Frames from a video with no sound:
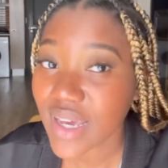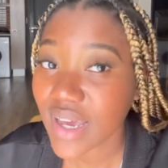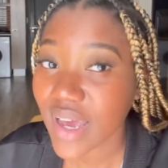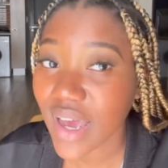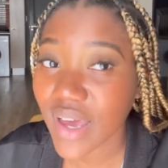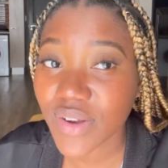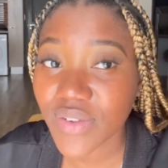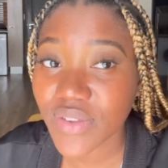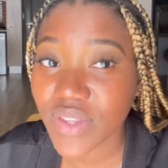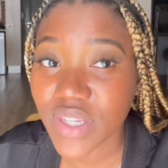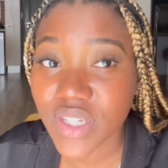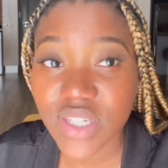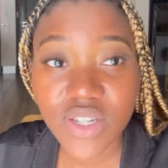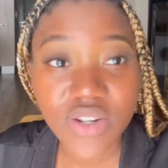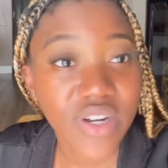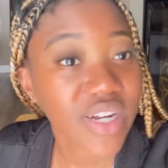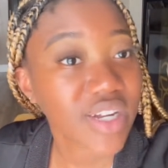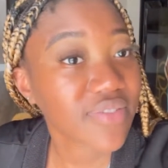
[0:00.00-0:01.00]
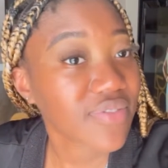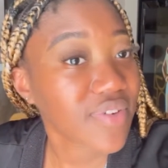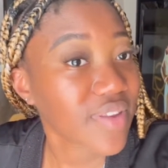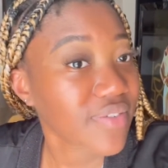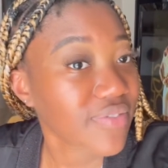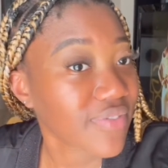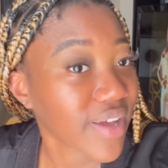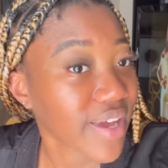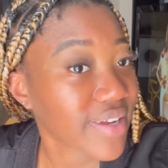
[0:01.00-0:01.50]
I don't think you're ready for the
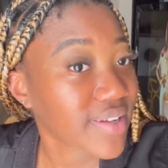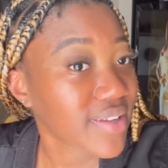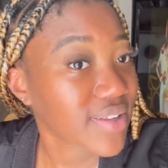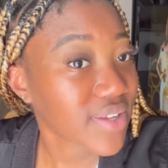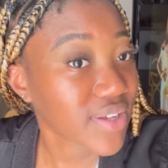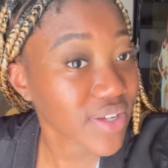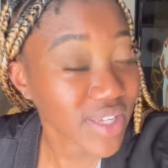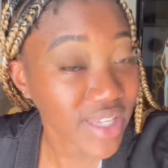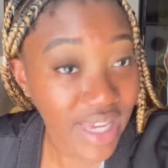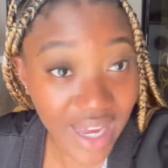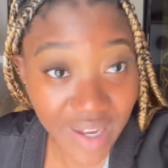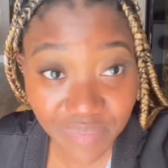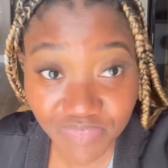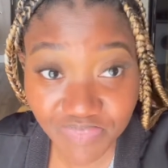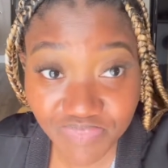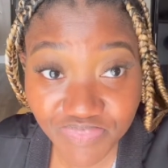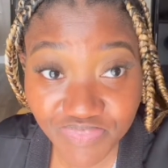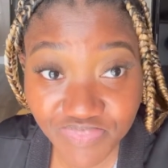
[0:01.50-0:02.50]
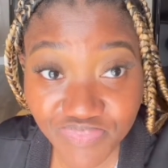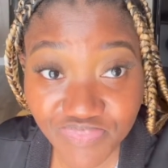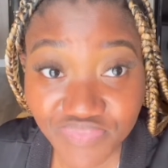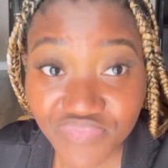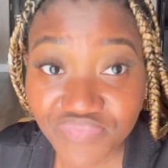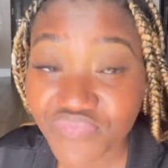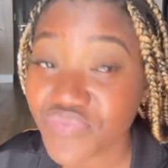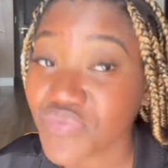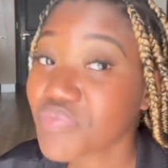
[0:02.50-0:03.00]
final look, yeah?
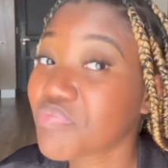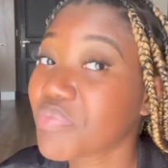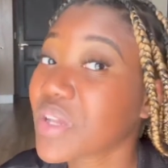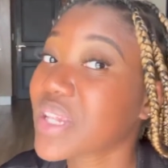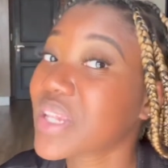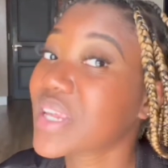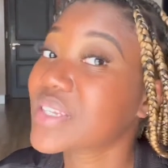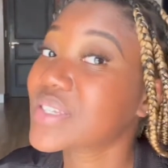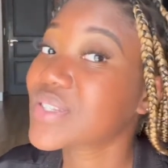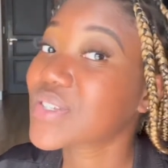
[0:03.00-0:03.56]
But let's